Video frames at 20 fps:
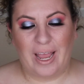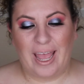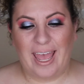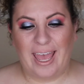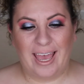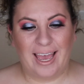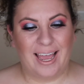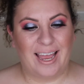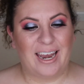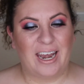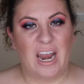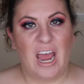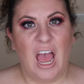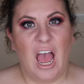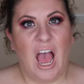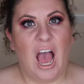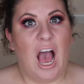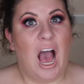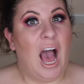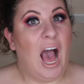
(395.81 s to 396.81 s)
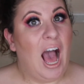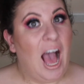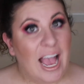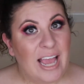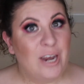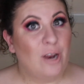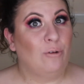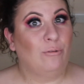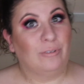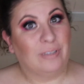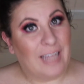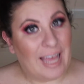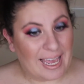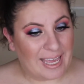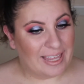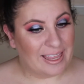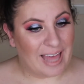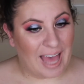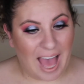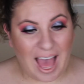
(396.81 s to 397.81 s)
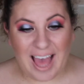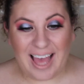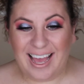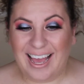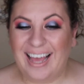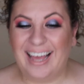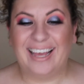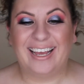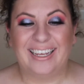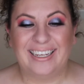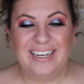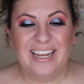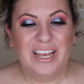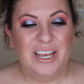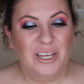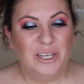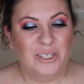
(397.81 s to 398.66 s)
and I don't like that.